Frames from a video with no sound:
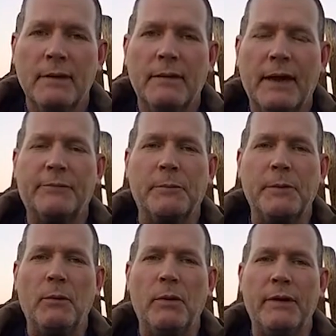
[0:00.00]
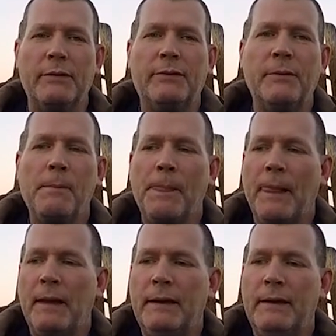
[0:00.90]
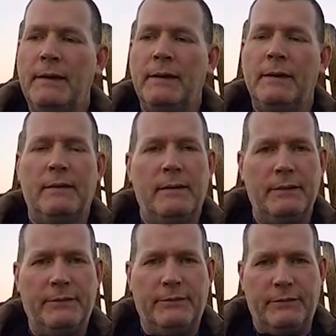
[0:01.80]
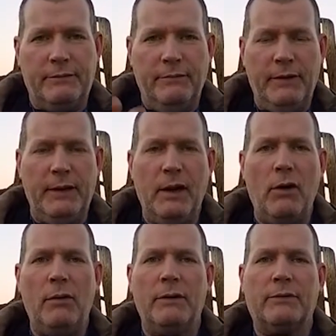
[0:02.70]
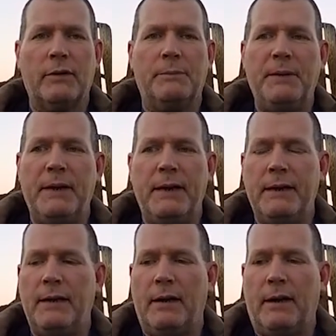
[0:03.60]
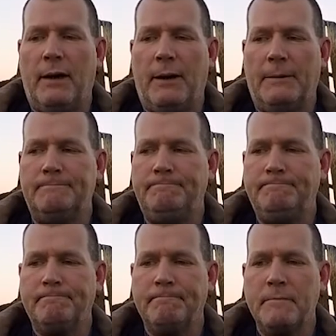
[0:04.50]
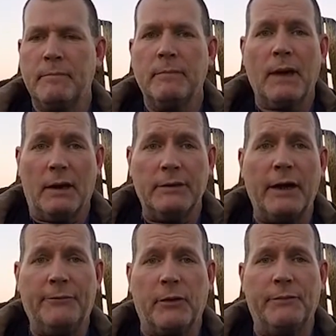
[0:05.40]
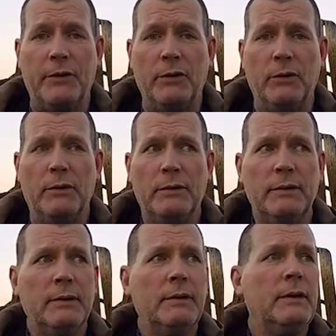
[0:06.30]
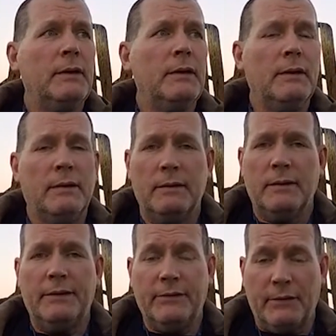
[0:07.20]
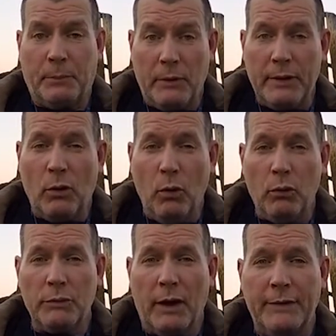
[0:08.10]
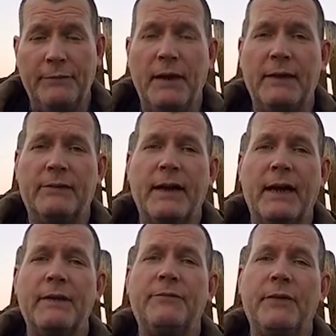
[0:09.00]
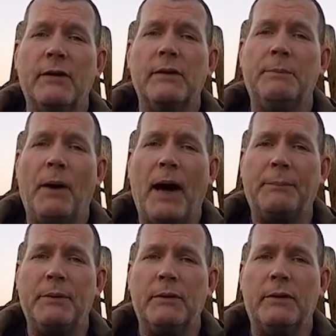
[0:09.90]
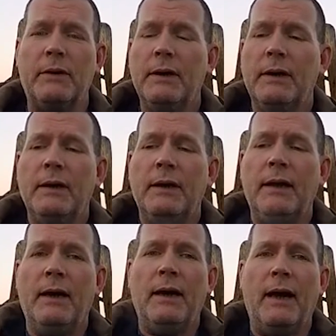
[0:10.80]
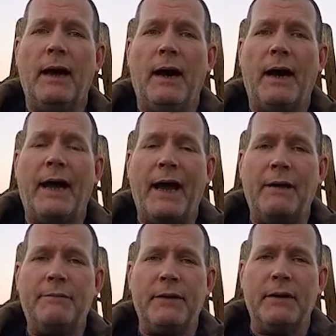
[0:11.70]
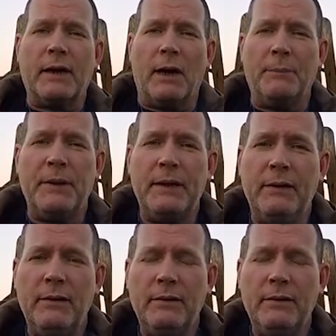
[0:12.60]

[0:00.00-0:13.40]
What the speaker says: Thanks for being with us. This video is going to be a knife review. This is a pretty cool knife. It's getting fairly popular. I have the company